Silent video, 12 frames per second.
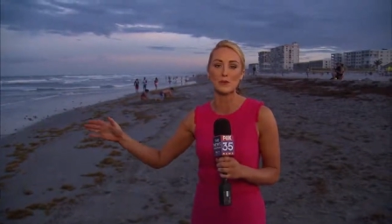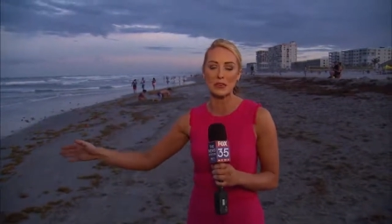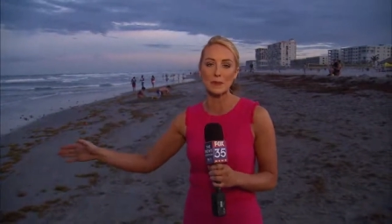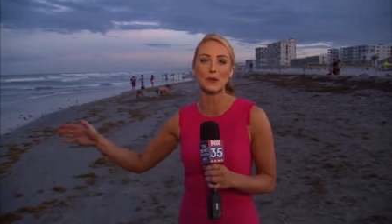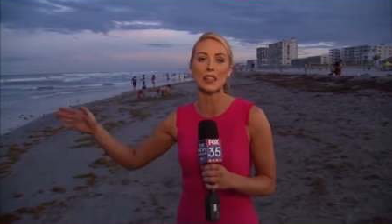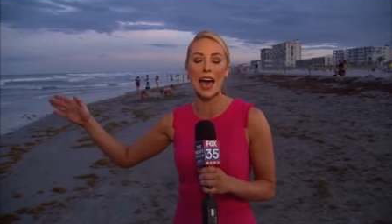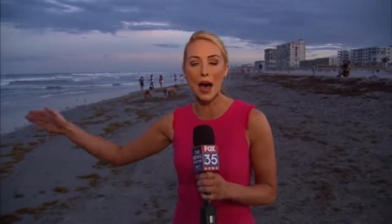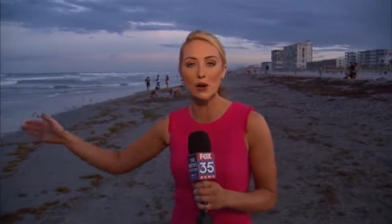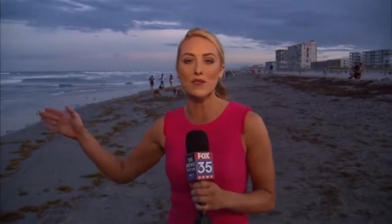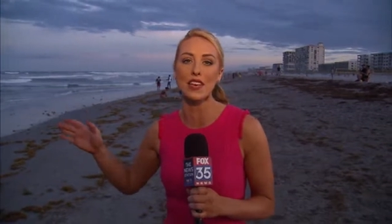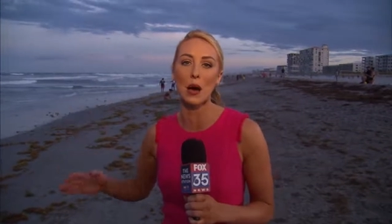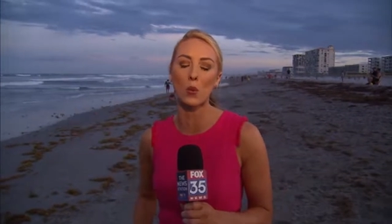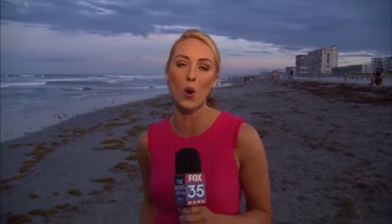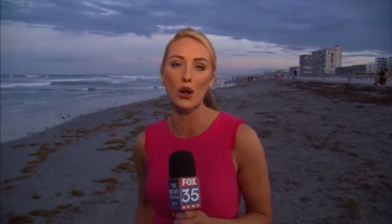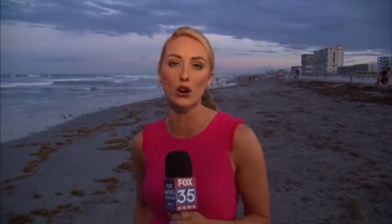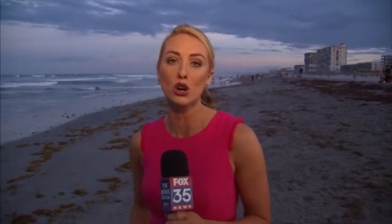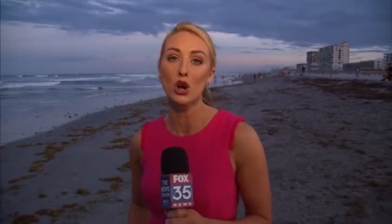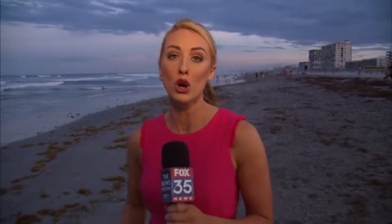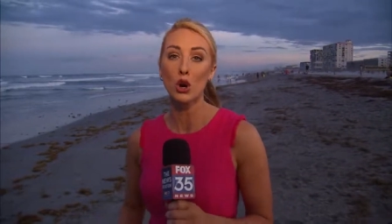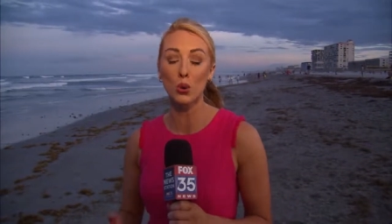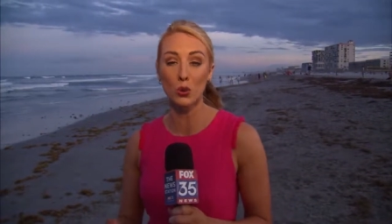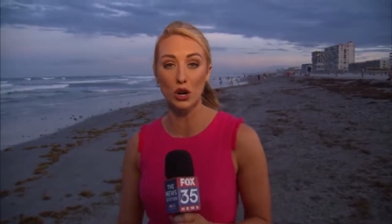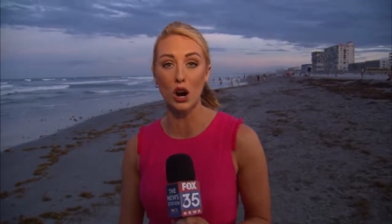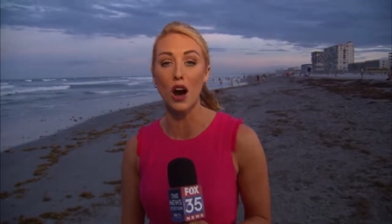of people out of that water who
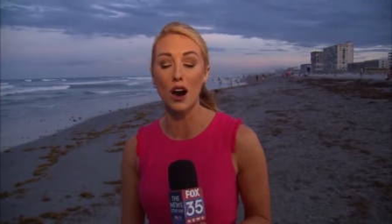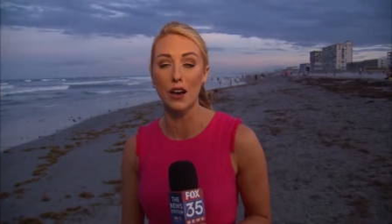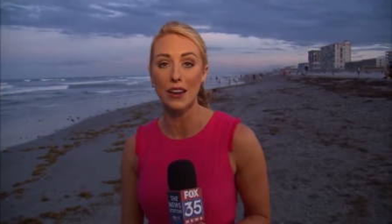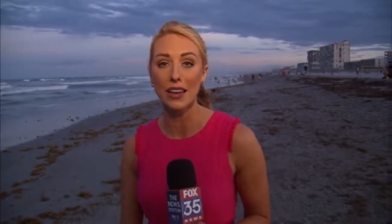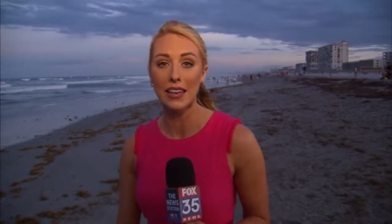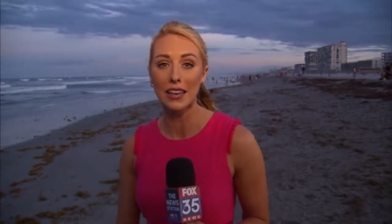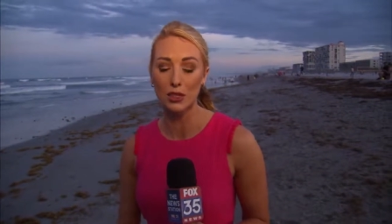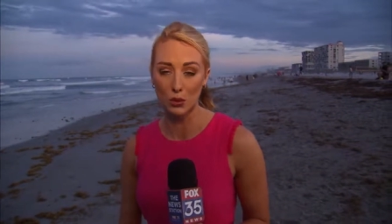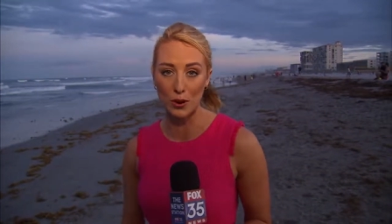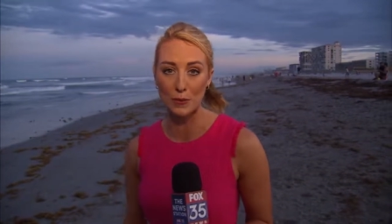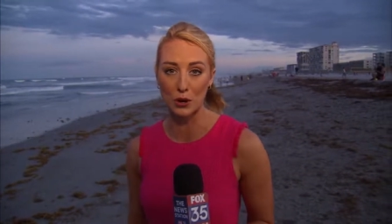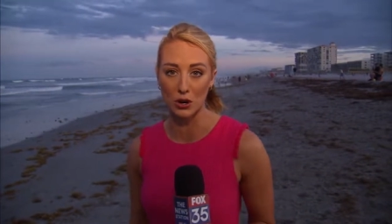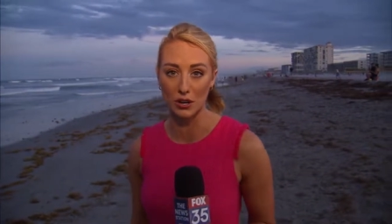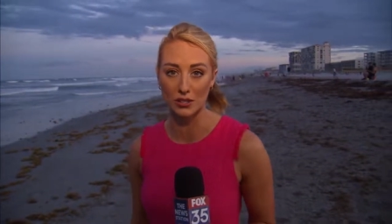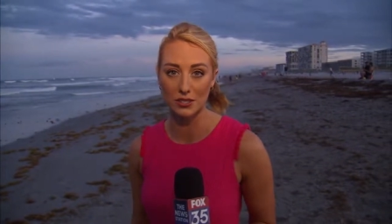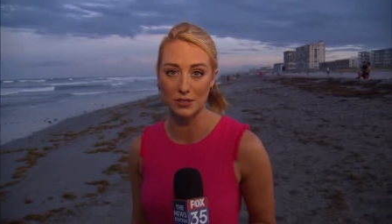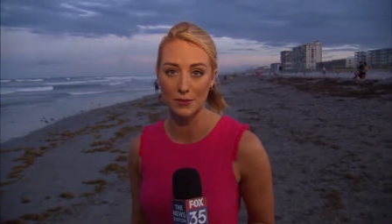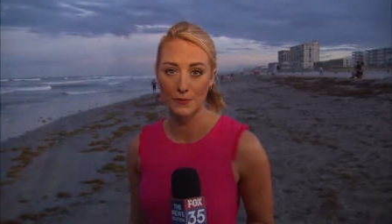were caught in the rip currents.